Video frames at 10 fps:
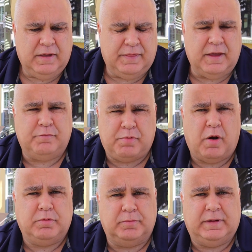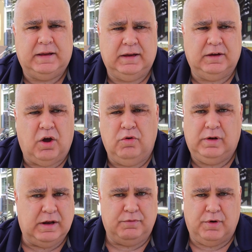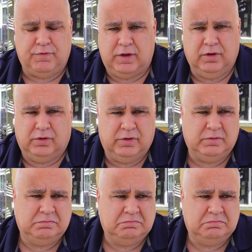they've probably only revealed,